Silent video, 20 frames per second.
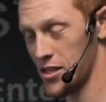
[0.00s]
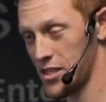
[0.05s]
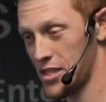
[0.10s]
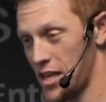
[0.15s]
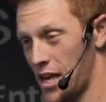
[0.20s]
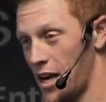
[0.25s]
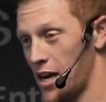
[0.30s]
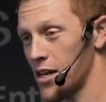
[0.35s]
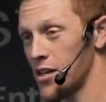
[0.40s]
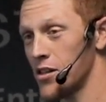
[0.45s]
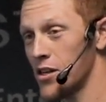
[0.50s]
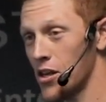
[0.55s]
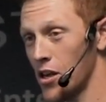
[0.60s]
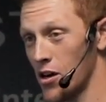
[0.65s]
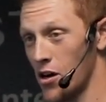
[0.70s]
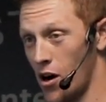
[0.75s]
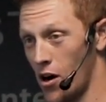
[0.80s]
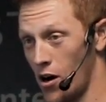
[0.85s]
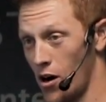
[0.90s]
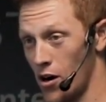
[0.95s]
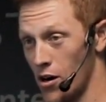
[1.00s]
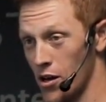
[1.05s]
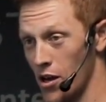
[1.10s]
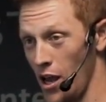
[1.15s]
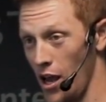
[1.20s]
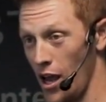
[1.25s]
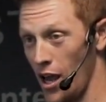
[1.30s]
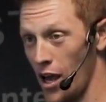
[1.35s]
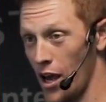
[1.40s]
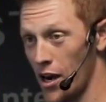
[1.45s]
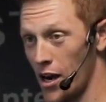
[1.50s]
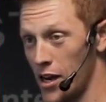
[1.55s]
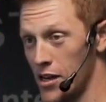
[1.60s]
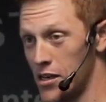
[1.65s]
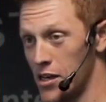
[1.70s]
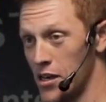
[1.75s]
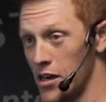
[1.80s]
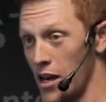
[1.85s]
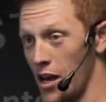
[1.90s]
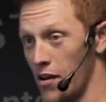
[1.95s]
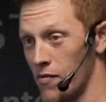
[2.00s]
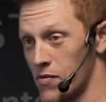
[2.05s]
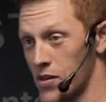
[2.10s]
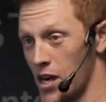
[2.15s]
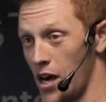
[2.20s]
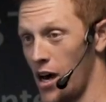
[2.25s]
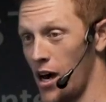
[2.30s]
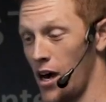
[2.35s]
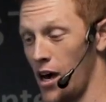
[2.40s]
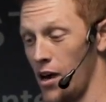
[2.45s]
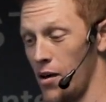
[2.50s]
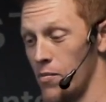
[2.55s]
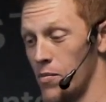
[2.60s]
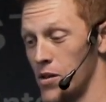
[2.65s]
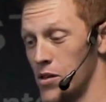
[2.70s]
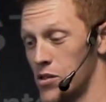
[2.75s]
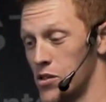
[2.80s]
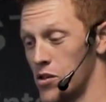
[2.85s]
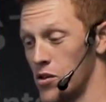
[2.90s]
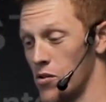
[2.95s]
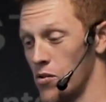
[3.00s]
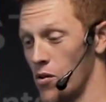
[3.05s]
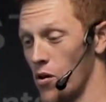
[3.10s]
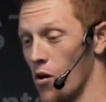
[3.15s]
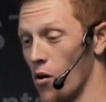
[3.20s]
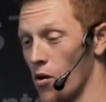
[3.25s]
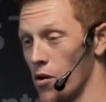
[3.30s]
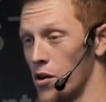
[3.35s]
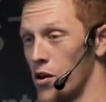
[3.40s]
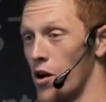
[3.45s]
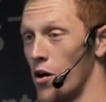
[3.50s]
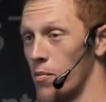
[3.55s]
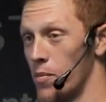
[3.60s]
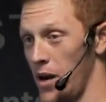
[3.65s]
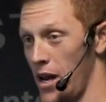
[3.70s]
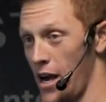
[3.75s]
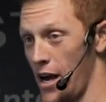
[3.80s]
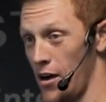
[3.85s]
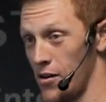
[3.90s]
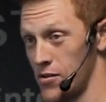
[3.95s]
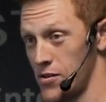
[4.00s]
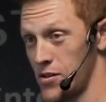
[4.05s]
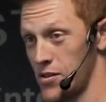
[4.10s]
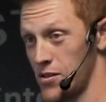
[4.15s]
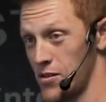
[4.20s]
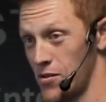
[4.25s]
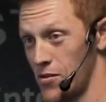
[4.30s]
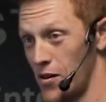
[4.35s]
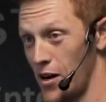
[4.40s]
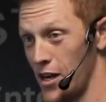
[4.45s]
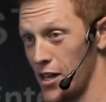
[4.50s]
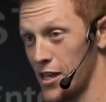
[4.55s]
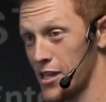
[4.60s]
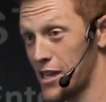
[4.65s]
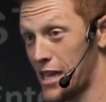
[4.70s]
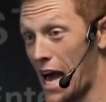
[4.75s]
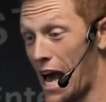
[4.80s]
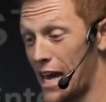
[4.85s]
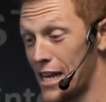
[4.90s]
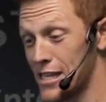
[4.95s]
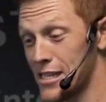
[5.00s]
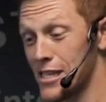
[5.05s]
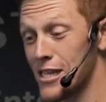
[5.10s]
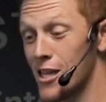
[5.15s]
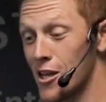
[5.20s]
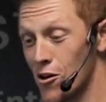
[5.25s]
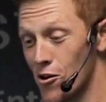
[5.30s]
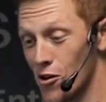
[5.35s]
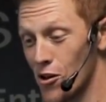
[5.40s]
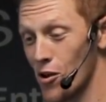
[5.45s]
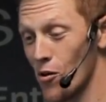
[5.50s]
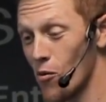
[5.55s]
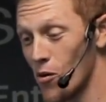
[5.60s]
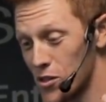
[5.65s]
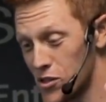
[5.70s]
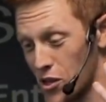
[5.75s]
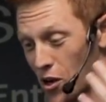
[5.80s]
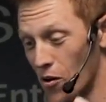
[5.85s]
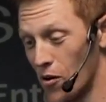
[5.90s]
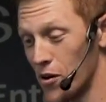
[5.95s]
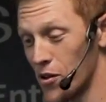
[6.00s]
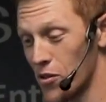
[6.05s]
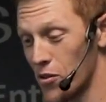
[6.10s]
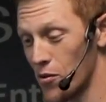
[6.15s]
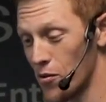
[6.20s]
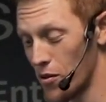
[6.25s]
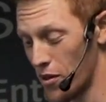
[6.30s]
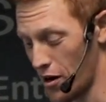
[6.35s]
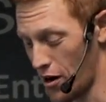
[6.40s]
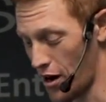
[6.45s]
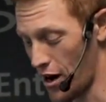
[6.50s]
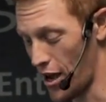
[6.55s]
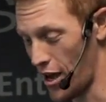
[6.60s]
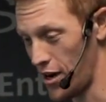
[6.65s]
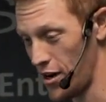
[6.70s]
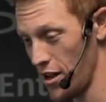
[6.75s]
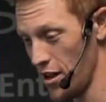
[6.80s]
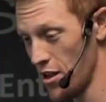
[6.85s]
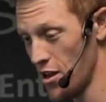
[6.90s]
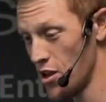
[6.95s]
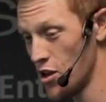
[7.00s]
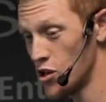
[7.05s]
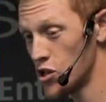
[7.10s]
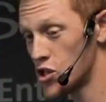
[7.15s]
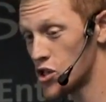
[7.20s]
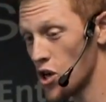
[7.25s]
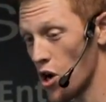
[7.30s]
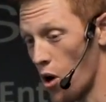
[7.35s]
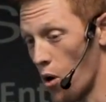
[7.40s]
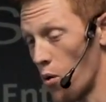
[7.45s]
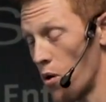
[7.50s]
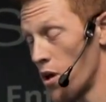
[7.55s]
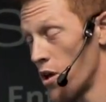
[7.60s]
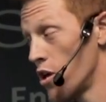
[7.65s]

a sign in the yard, and I didn't have time to hold an open house, right? Like that is literally what's going through their head. So,